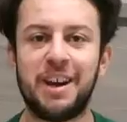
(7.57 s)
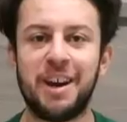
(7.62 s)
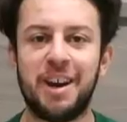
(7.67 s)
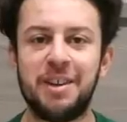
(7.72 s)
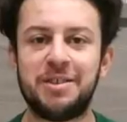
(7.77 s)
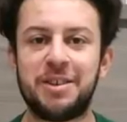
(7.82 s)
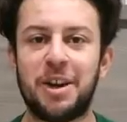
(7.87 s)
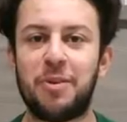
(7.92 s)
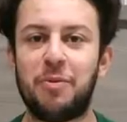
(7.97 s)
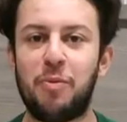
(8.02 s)

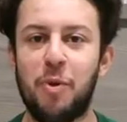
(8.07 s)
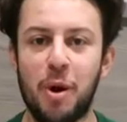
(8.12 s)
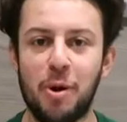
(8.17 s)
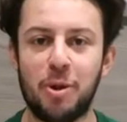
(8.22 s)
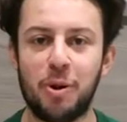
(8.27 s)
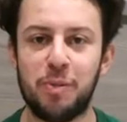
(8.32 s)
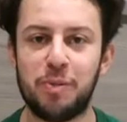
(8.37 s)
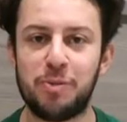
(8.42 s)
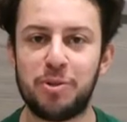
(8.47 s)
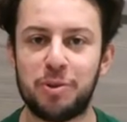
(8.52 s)
guys, and
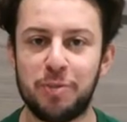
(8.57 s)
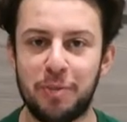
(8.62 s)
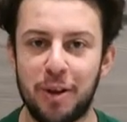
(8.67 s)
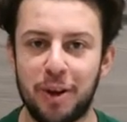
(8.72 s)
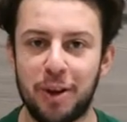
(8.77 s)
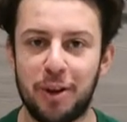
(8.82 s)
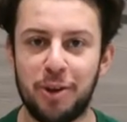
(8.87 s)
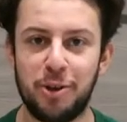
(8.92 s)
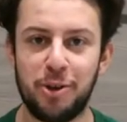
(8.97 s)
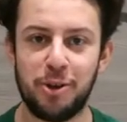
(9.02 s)
welcome to my
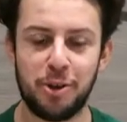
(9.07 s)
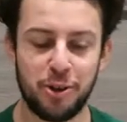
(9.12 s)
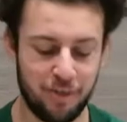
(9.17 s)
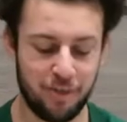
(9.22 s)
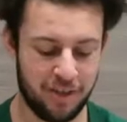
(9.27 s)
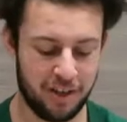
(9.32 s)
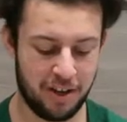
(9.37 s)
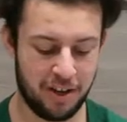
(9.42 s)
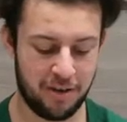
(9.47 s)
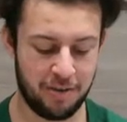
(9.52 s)
new YouTube
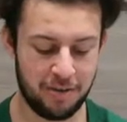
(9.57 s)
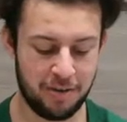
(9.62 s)
video.